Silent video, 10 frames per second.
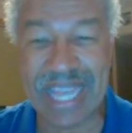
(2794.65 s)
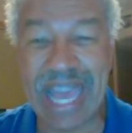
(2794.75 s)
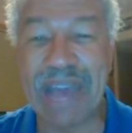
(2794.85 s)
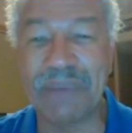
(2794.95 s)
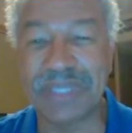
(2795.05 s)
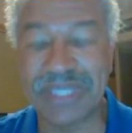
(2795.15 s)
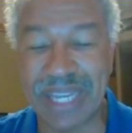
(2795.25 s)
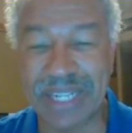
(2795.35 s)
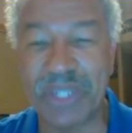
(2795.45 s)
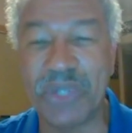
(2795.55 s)
That was
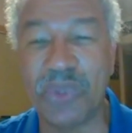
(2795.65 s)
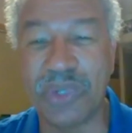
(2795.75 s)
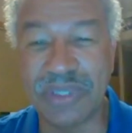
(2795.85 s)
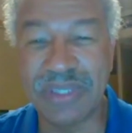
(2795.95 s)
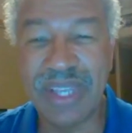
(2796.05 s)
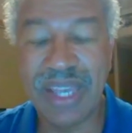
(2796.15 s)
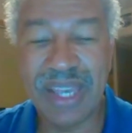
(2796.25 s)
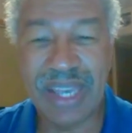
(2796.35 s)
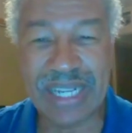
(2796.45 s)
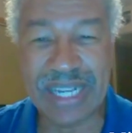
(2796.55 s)
kind of cool.
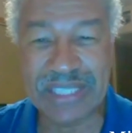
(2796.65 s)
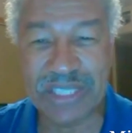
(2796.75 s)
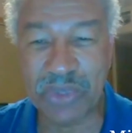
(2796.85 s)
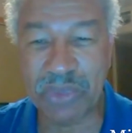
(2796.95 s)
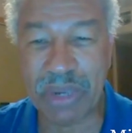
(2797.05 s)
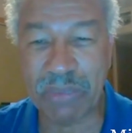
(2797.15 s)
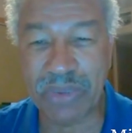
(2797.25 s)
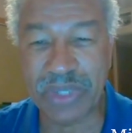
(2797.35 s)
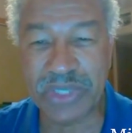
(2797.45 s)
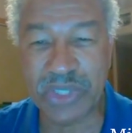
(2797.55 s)
And I still
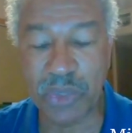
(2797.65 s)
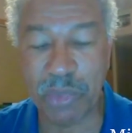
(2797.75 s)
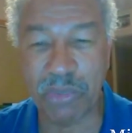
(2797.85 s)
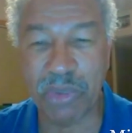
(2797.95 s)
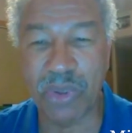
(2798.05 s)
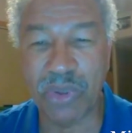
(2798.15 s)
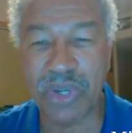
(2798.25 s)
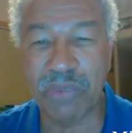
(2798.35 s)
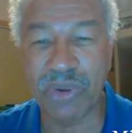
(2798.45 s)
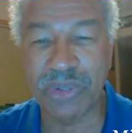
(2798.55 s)
remember the Super Bowl
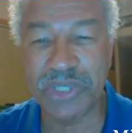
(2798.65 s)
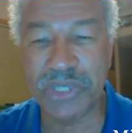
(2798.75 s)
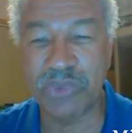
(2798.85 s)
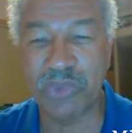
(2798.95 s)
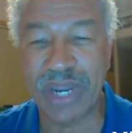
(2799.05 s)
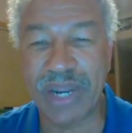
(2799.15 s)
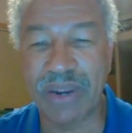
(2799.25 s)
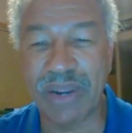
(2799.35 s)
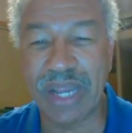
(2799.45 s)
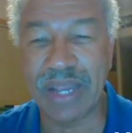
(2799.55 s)
commercial
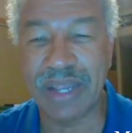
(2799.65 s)
where